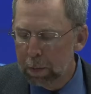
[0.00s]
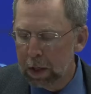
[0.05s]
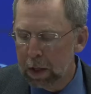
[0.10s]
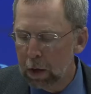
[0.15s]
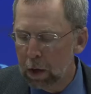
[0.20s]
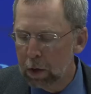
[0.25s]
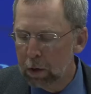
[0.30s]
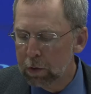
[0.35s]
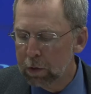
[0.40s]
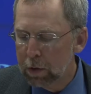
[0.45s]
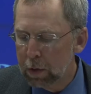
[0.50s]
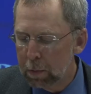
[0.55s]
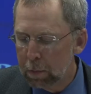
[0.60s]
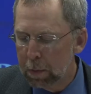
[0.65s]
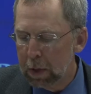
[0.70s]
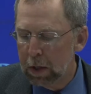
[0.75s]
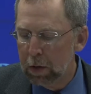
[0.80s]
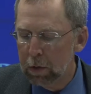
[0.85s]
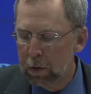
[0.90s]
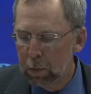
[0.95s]
because it
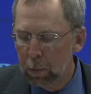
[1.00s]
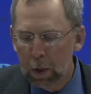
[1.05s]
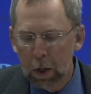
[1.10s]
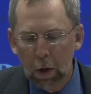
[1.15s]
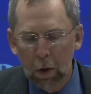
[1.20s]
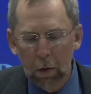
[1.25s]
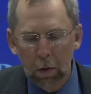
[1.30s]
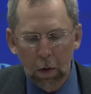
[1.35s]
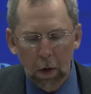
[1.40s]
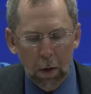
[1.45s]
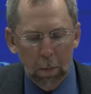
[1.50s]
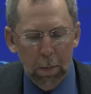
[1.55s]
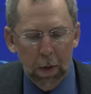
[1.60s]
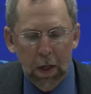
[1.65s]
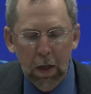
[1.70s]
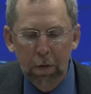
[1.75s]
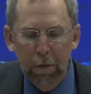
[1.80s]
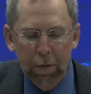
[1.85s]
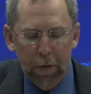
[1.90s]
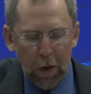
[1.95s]
means we are uh,
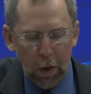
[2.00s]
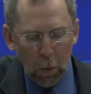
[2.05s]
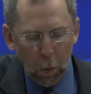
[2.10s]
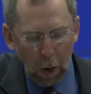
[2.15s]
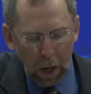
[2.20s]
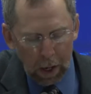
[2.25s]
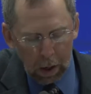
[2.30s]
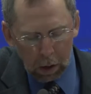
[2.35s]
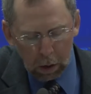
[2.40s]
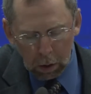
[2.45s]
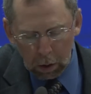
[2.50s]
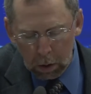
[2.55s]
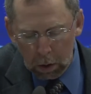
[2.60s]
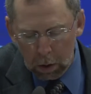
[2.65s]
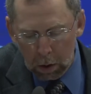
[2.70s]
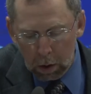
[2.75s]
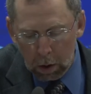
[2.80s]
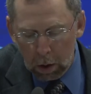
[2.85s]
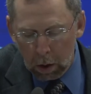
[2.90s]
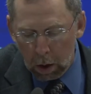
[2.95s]
bidding farewell
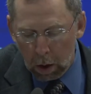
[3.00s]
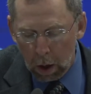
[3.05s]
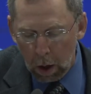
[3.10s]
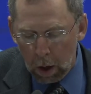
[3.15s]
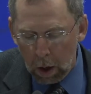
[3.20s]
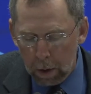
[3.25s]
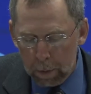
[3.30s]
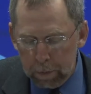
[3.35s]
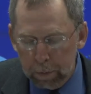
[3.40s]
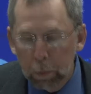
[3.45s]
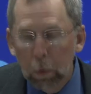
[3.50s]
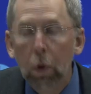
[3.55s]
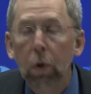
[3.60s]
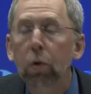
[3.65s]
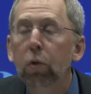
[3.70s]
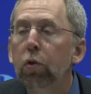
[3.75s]
um,